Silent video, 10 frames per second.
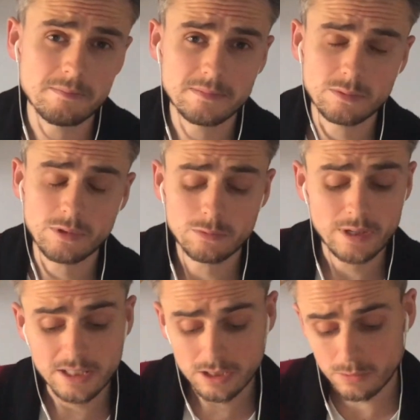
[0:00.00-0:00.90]

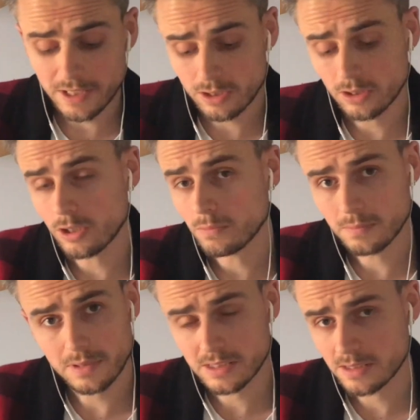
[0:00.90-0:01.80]
where you can
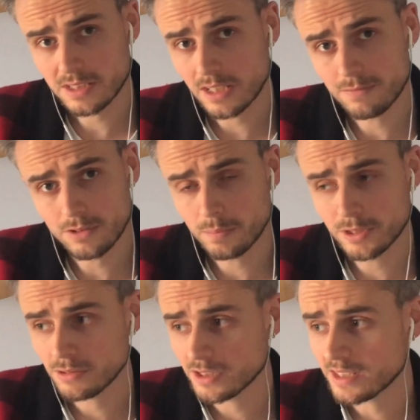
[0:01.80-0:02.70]
go and sing in front of the
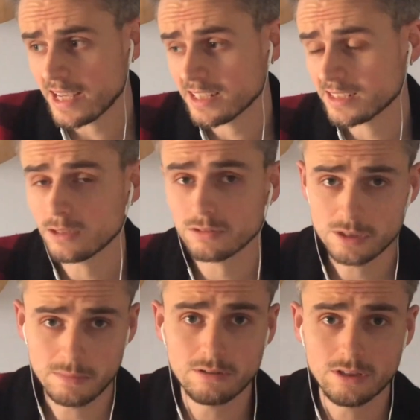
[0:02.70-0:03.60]
producers there? And he said, look,
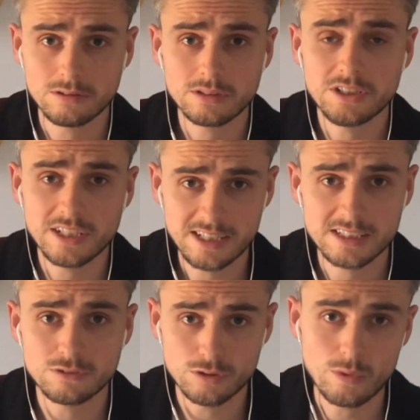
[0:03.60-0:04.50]
tomorrow, can you get
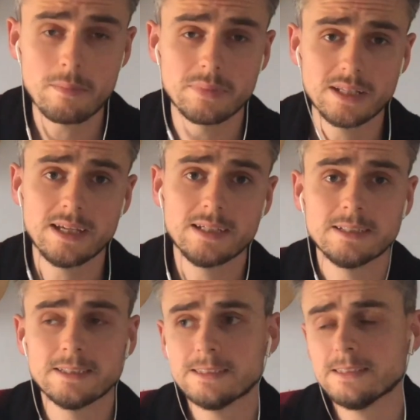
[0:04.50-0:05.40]
yourself to Wembley?
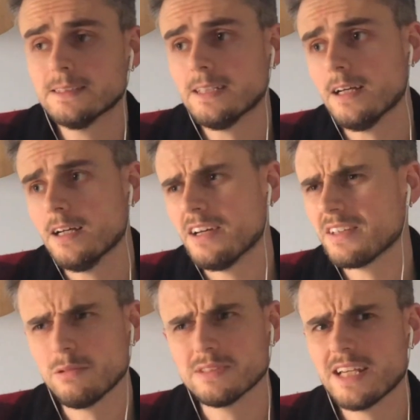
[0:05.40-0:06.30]
I
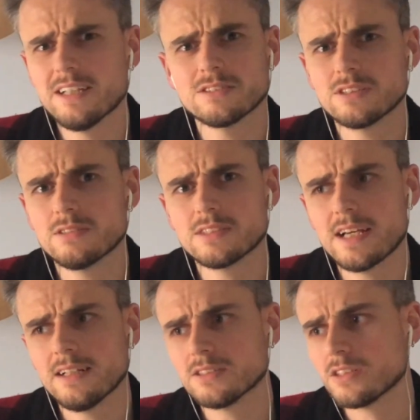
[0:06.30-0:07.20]
think it was a Hilton
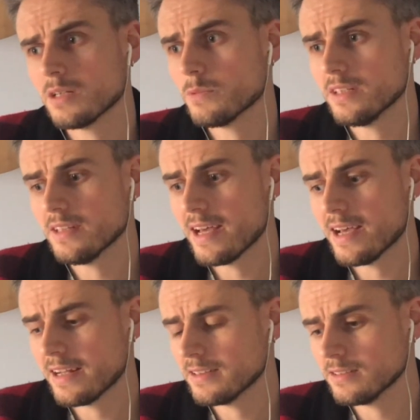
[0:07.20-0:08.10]
Hotel. So I went
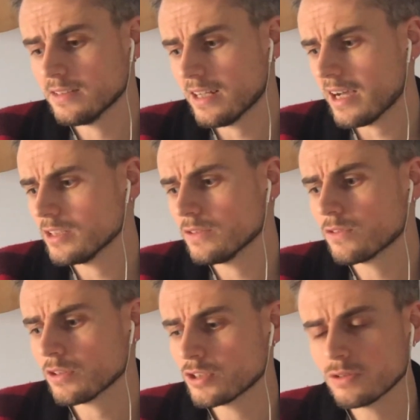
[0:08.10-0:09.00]
there, and you've
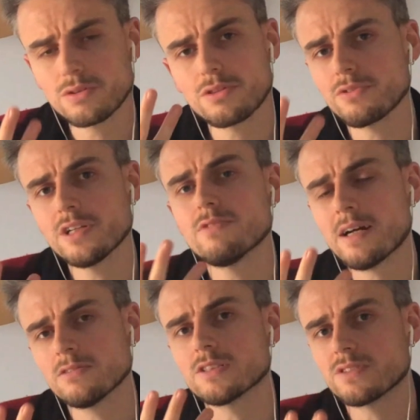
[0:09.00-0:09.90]
got to do 3
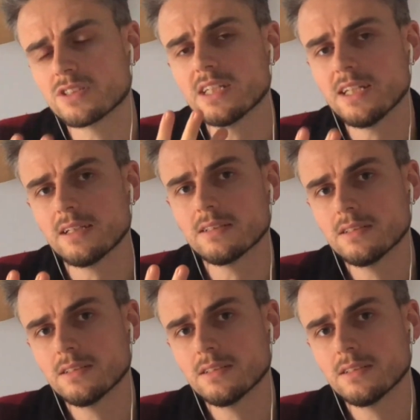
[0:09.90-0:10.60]
rounds of singing